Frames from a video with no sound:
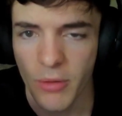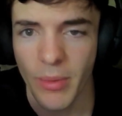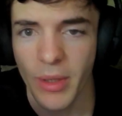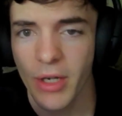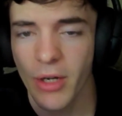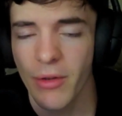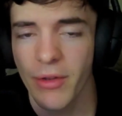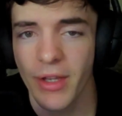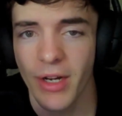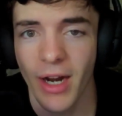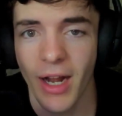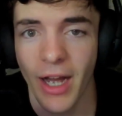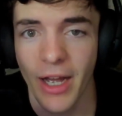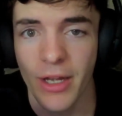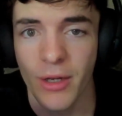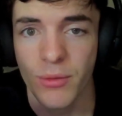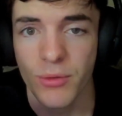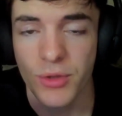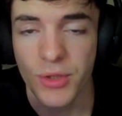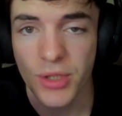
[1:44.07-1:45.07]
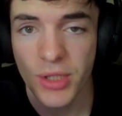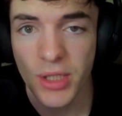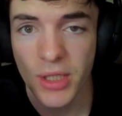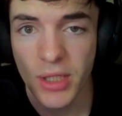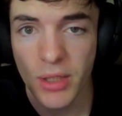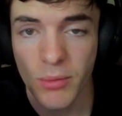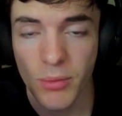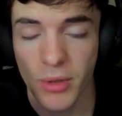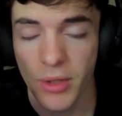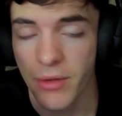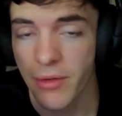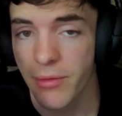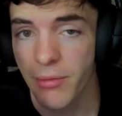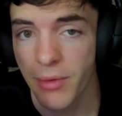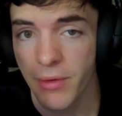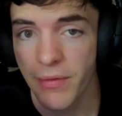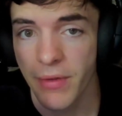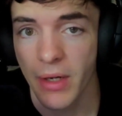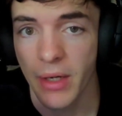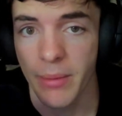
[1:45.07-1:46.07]
You may know that IOG, one of the
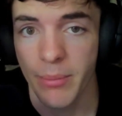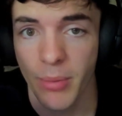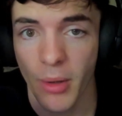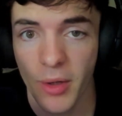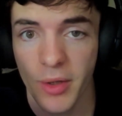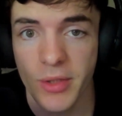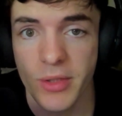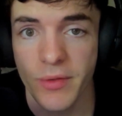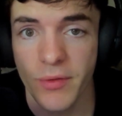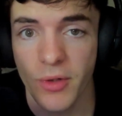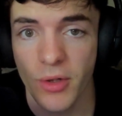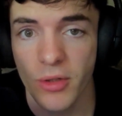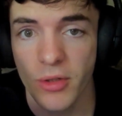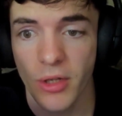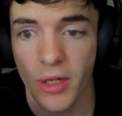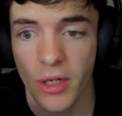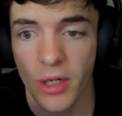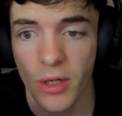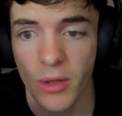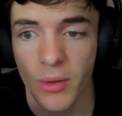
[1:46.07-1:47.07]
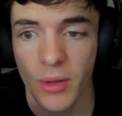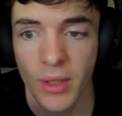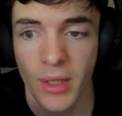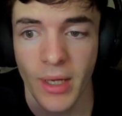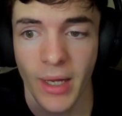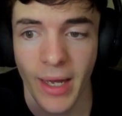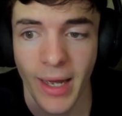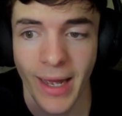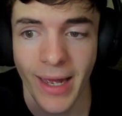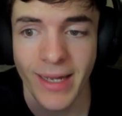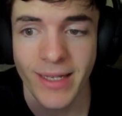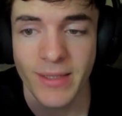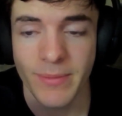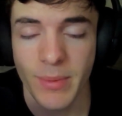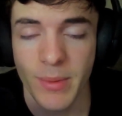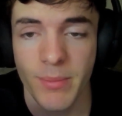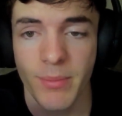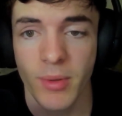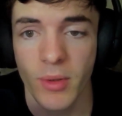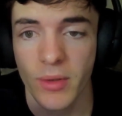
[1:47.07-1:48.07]
three founding partners of Cardano, has
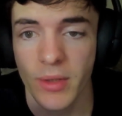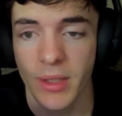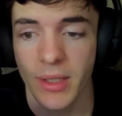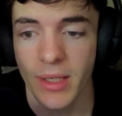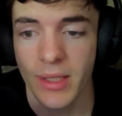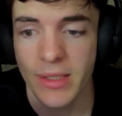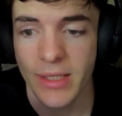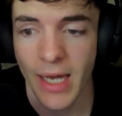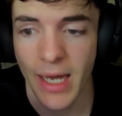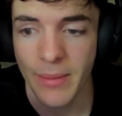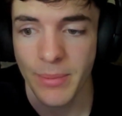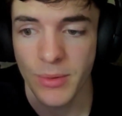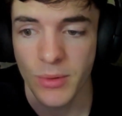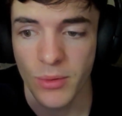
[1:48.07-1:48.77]
been building a dApp